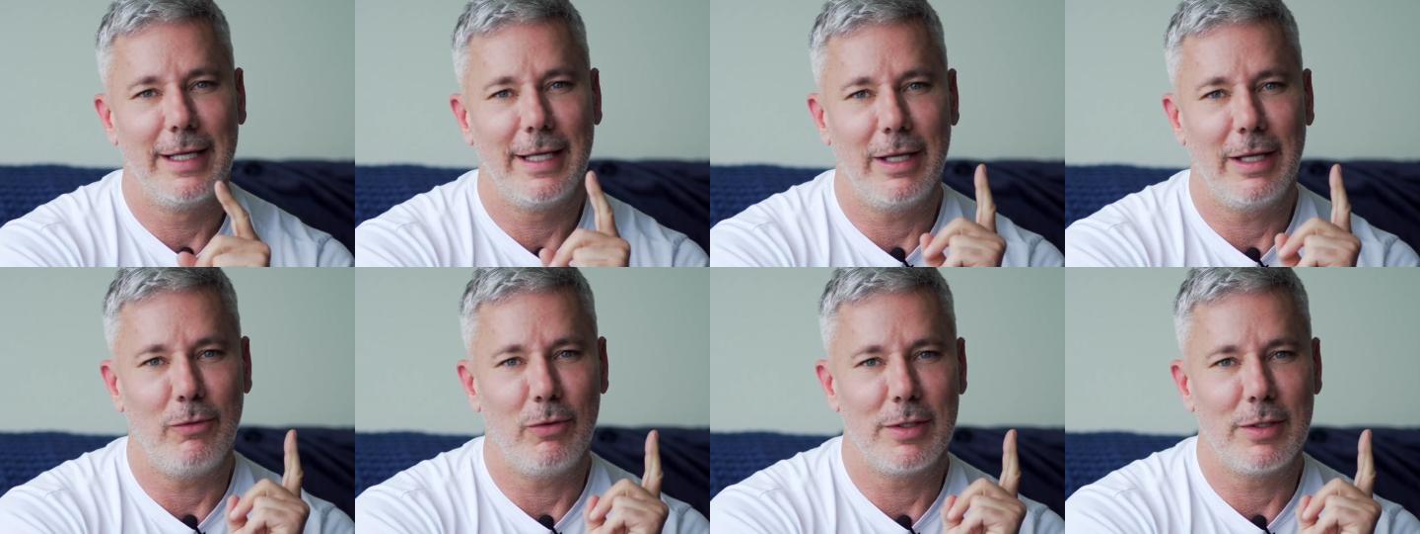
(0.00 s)

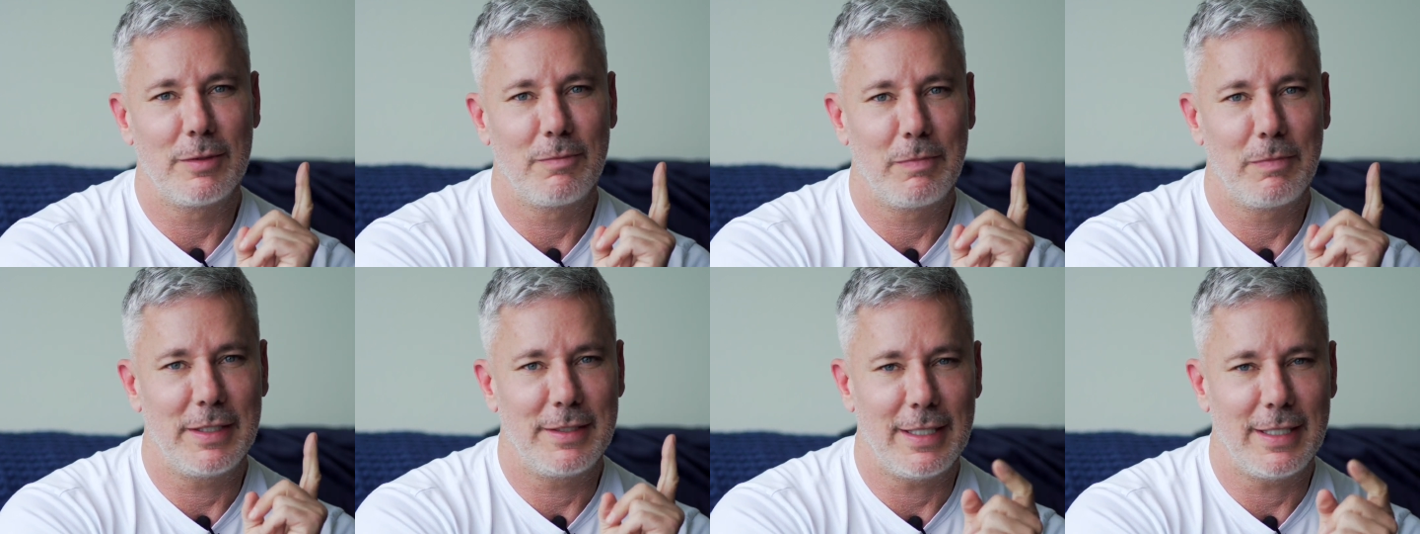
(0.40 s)
It was
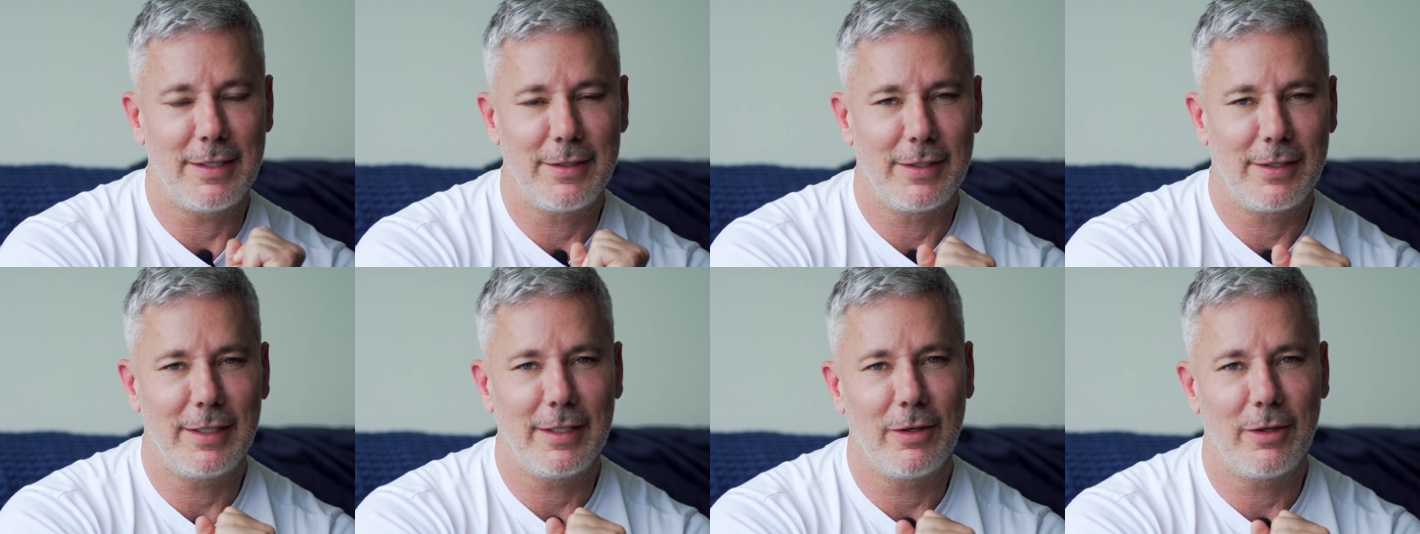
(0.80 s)

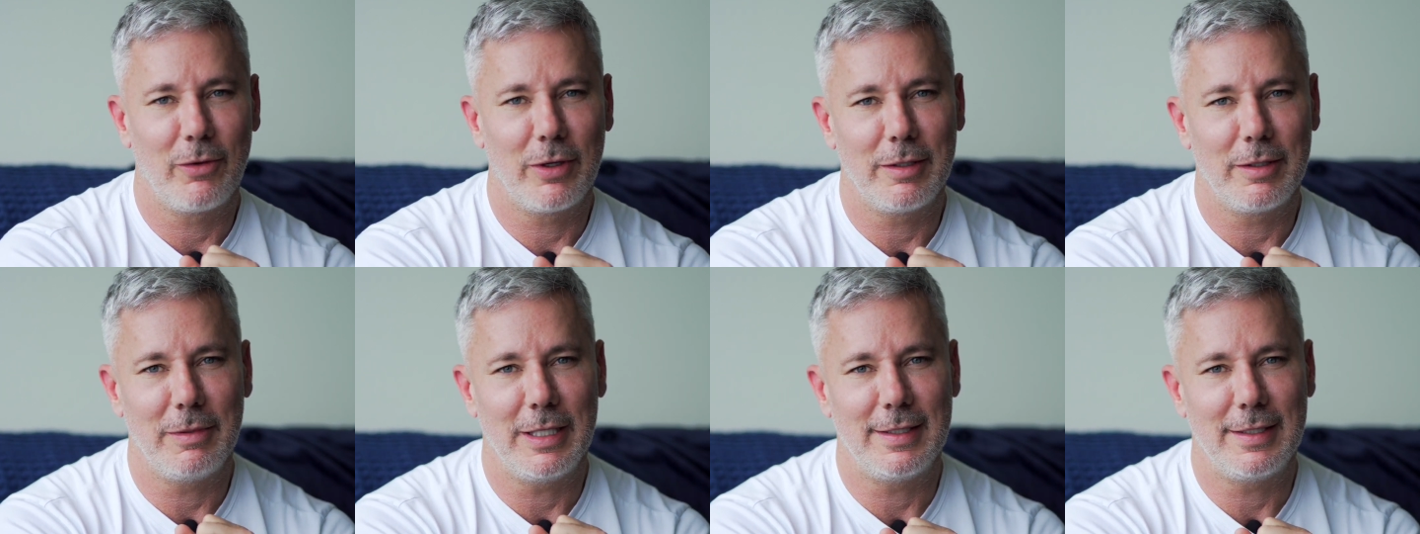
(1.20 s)
potentially
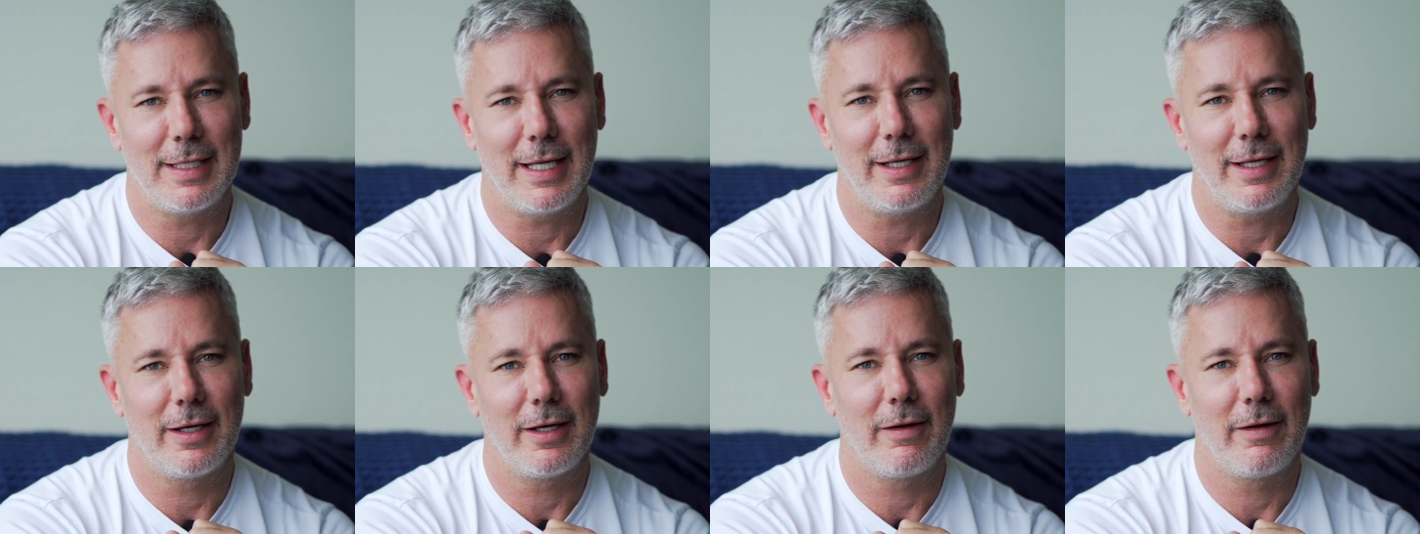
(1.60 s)
going to be
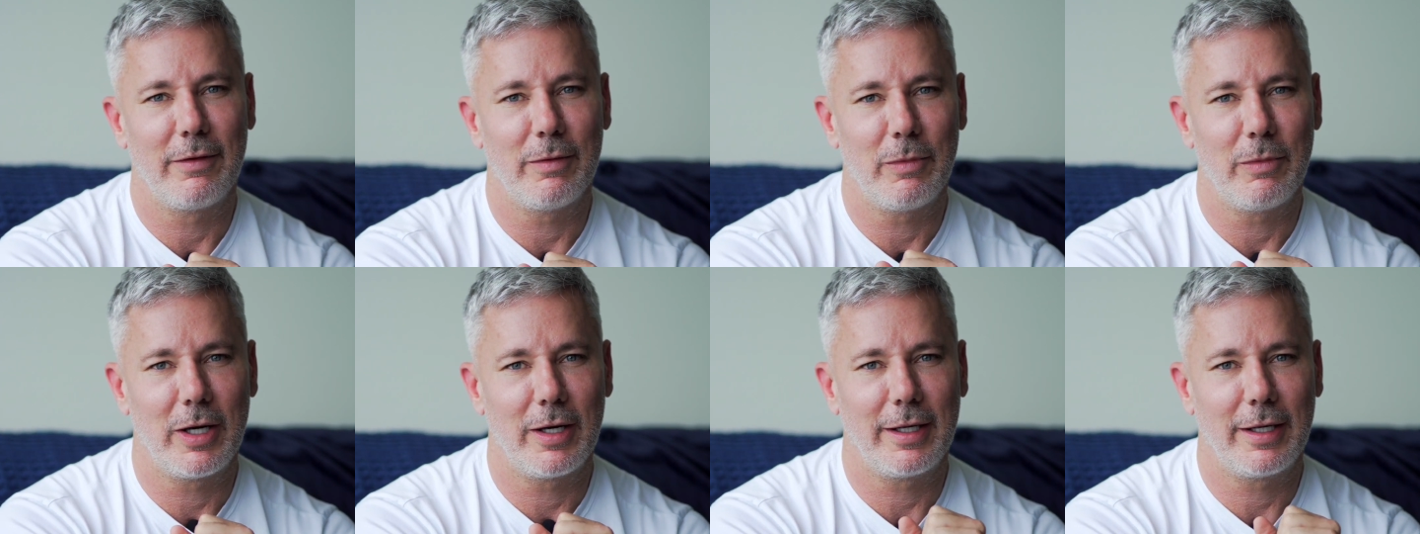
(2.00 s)
taken off
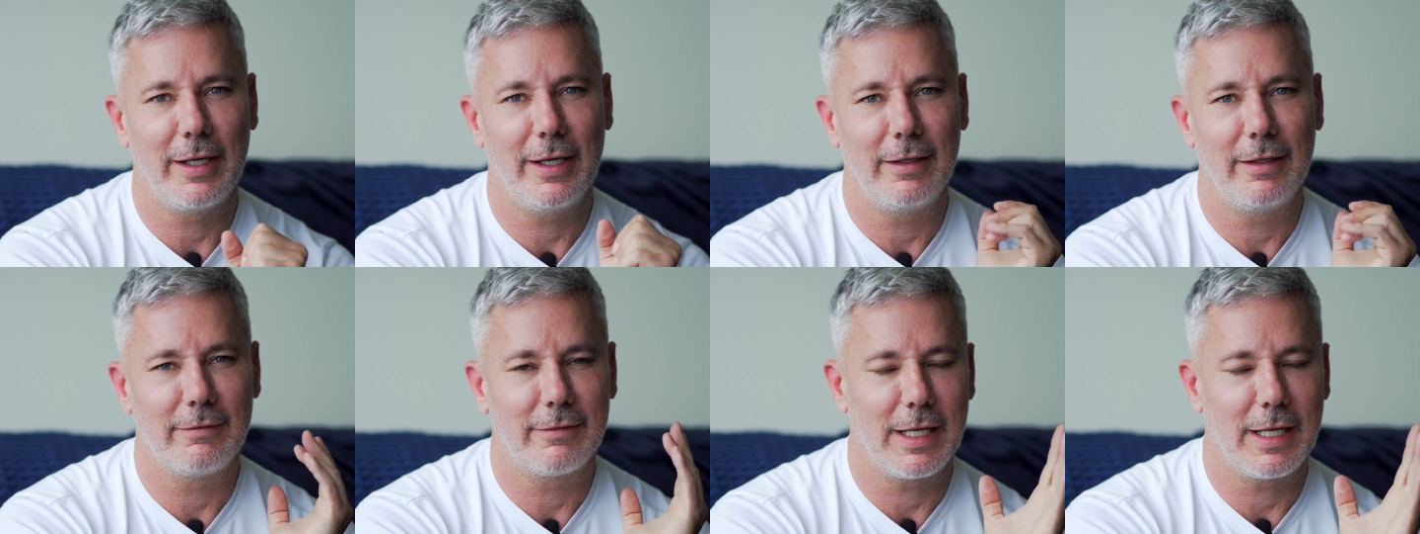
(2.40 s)
the
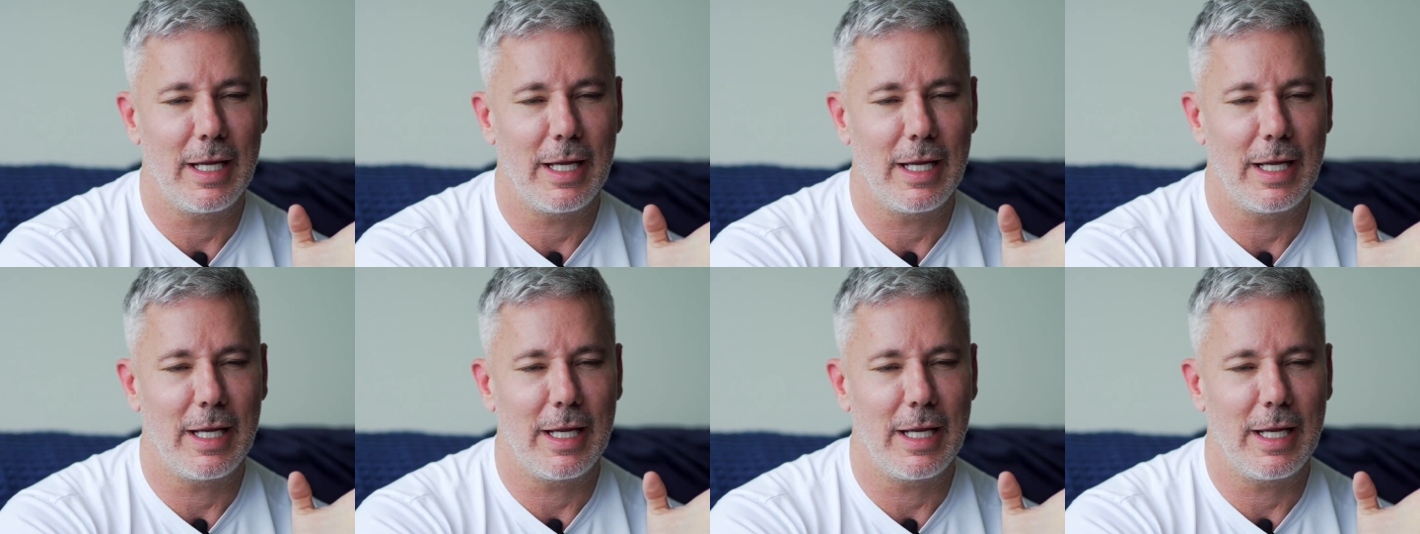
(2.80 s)
market.